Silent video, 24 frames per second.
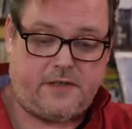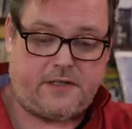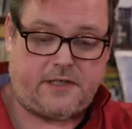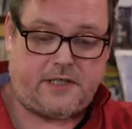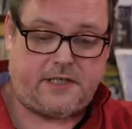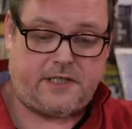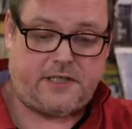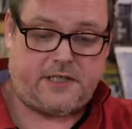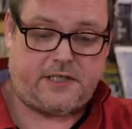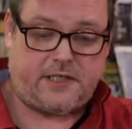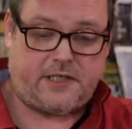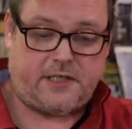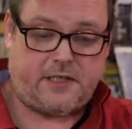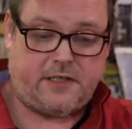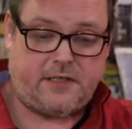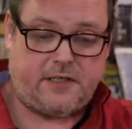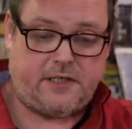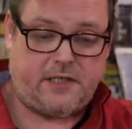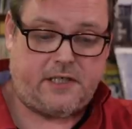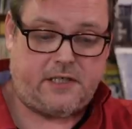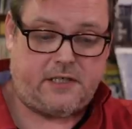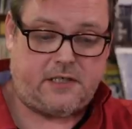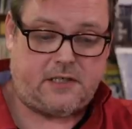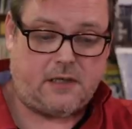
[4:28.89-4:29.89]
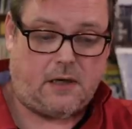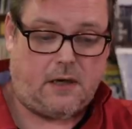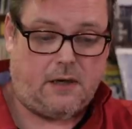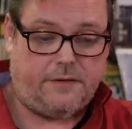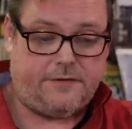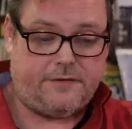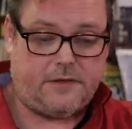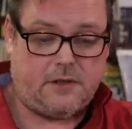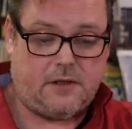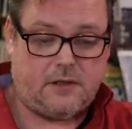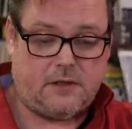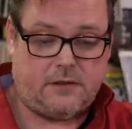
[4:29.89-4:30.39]
This is the
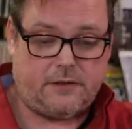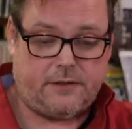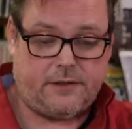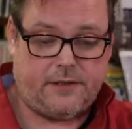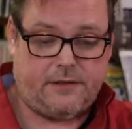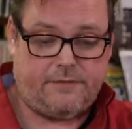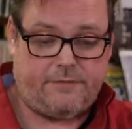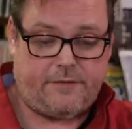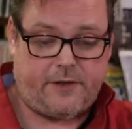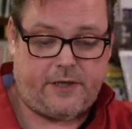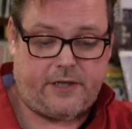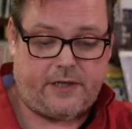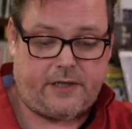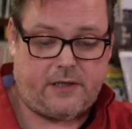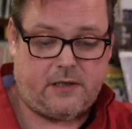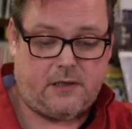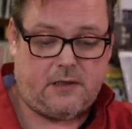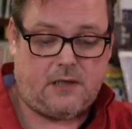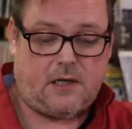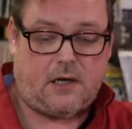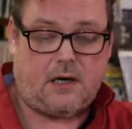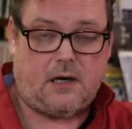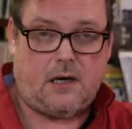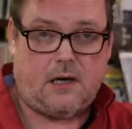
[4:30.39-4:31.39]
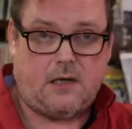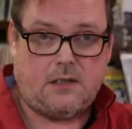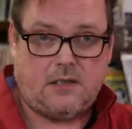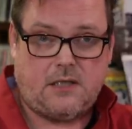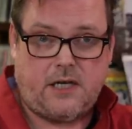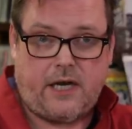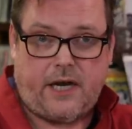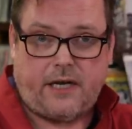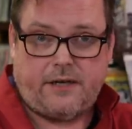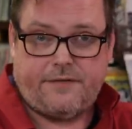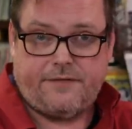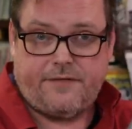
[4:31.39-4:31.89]
Dolph Lundgren vehicle, Hard
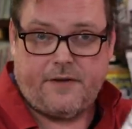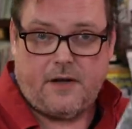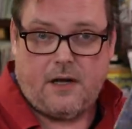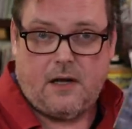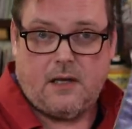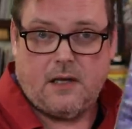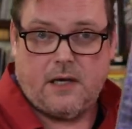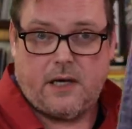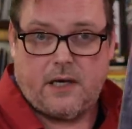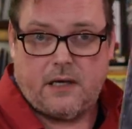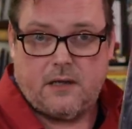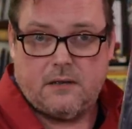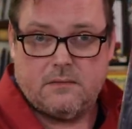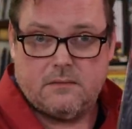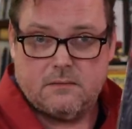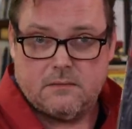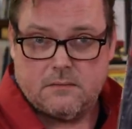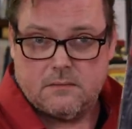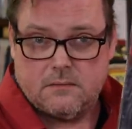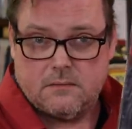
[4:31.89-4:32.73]
Night Falling.